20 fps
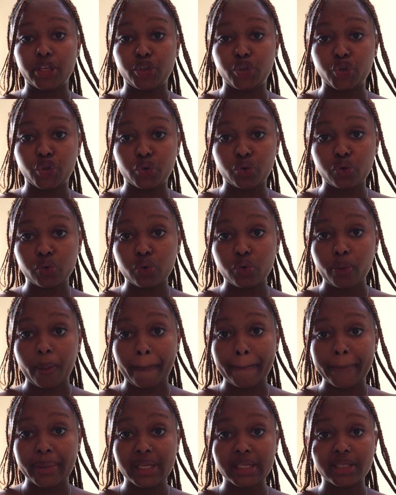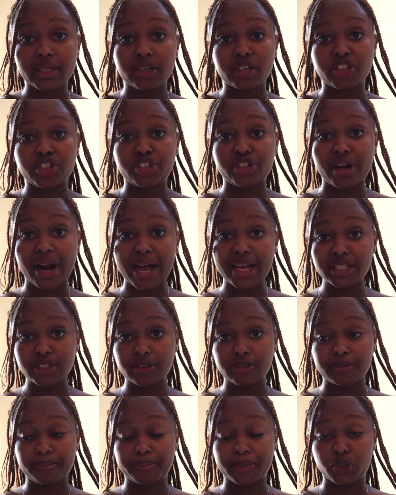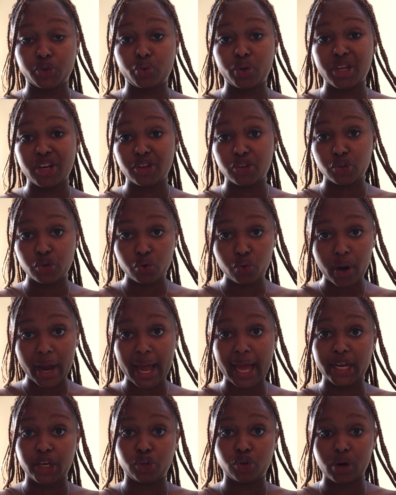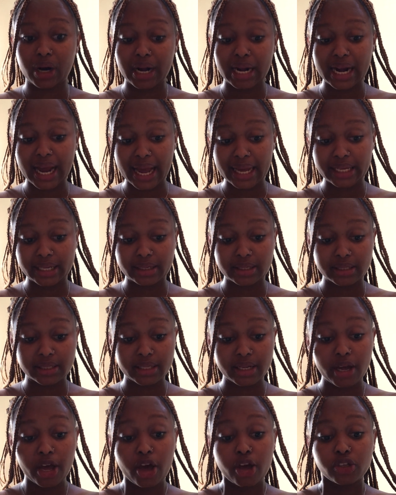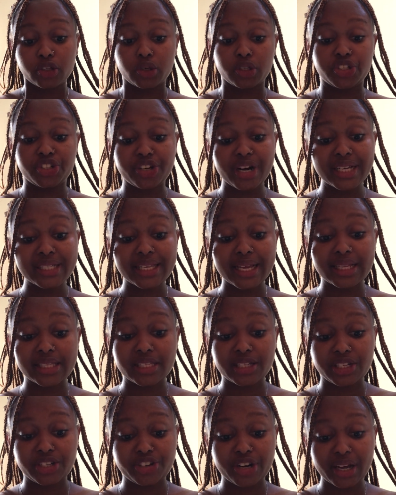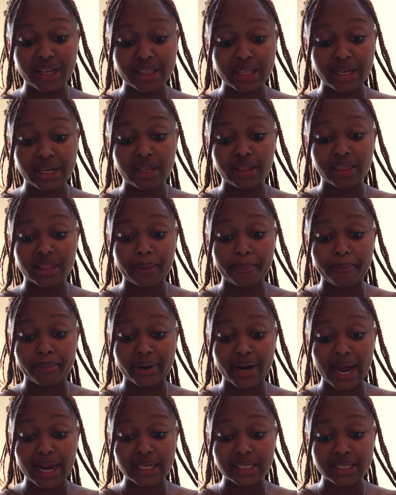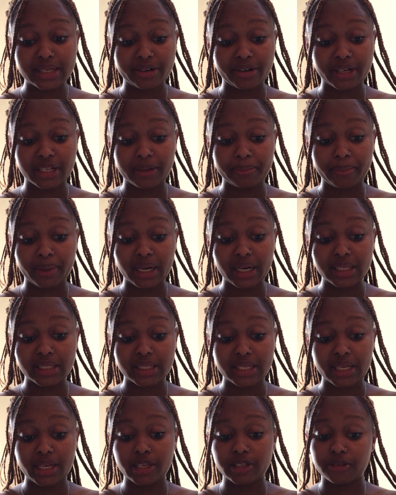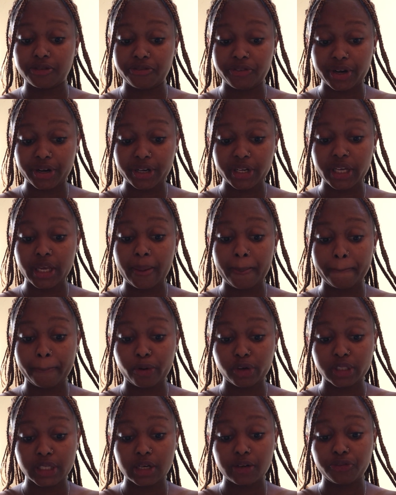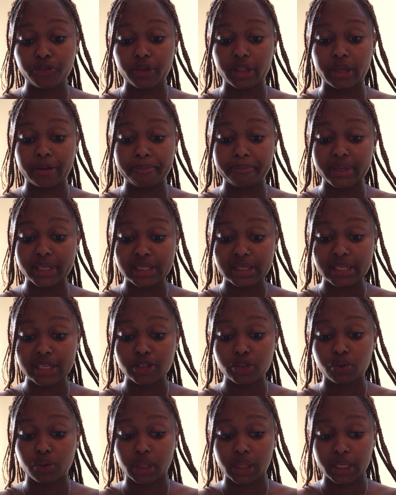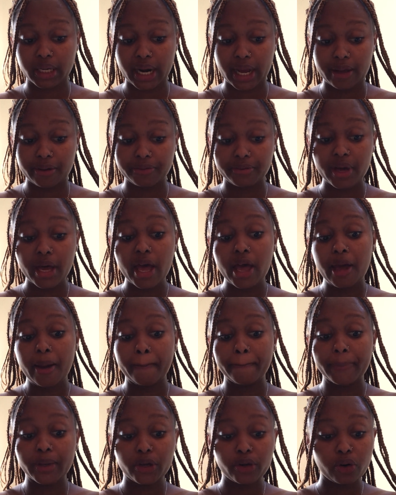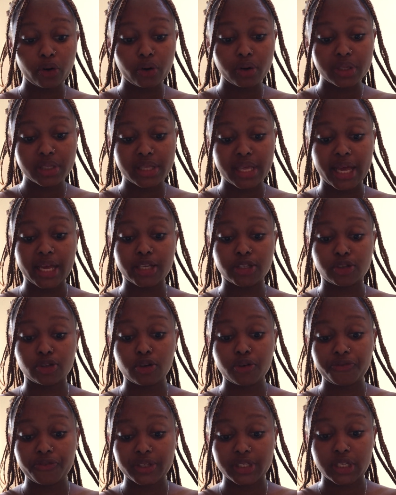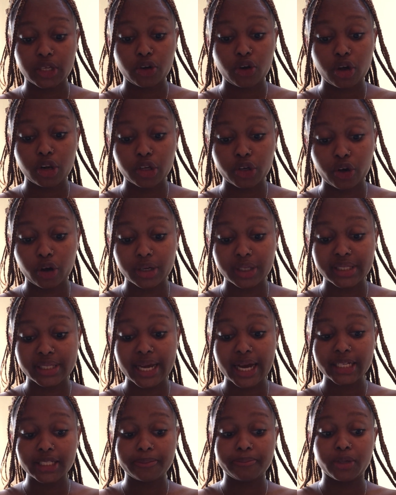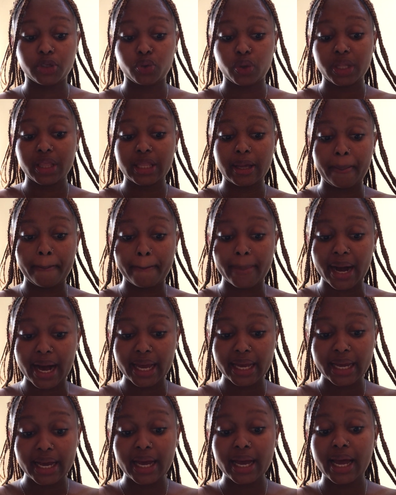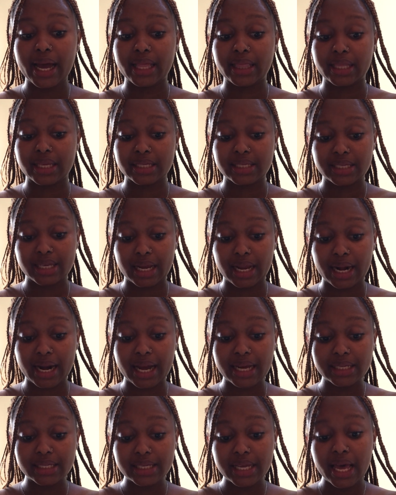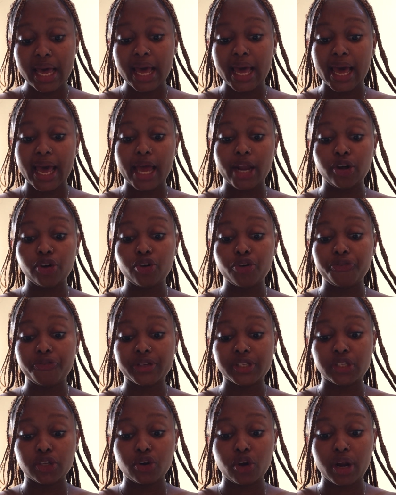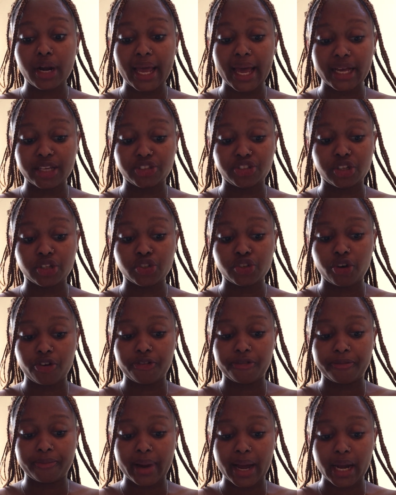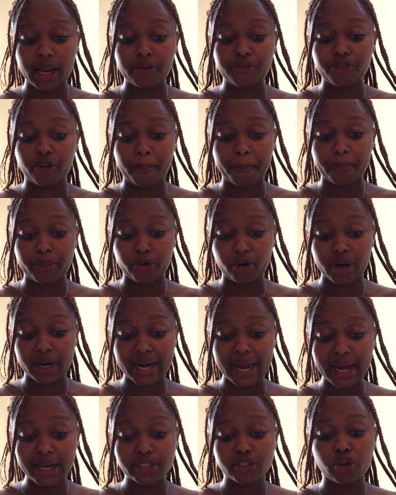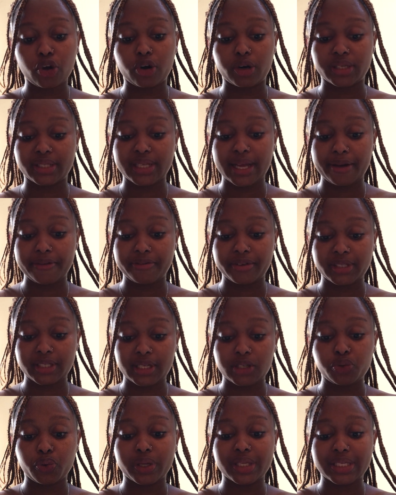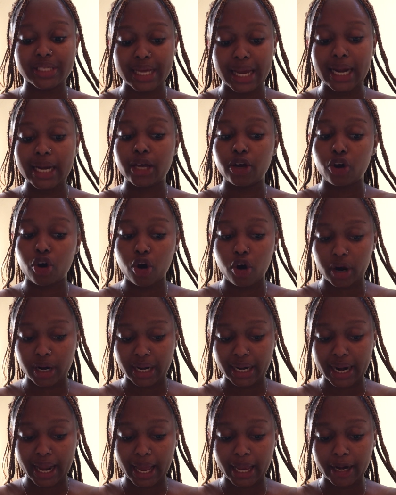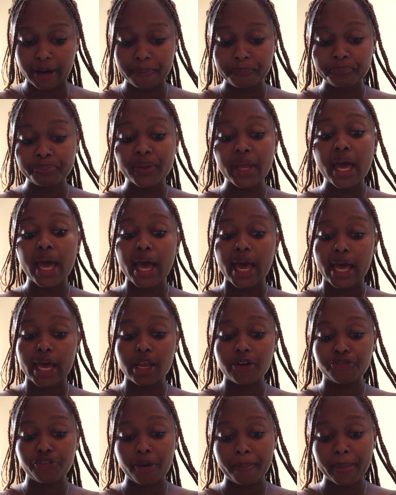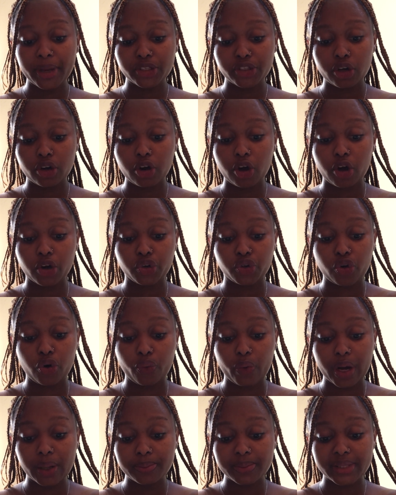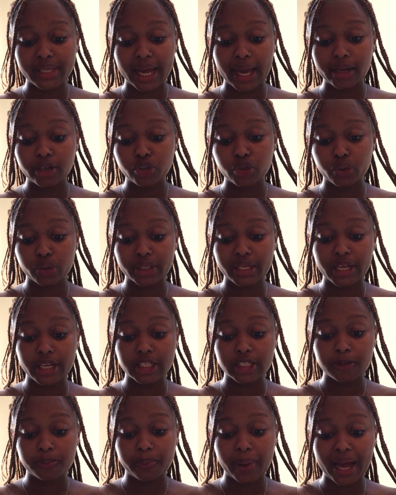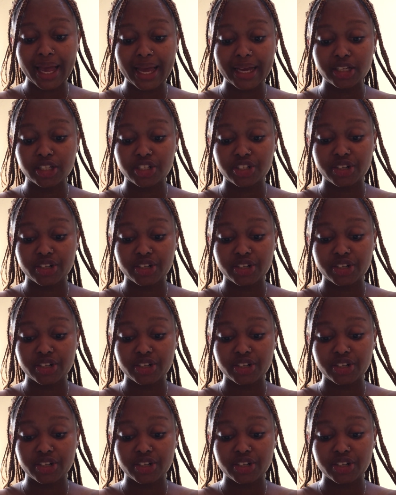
you building trust between you and your client. So trust and strengthening the brand's credibility is very important for the business to thrive, because there is no physical contact between the buyer and the sellers, and no physical exchange of money for products or services when selling online. Information on your website should inspire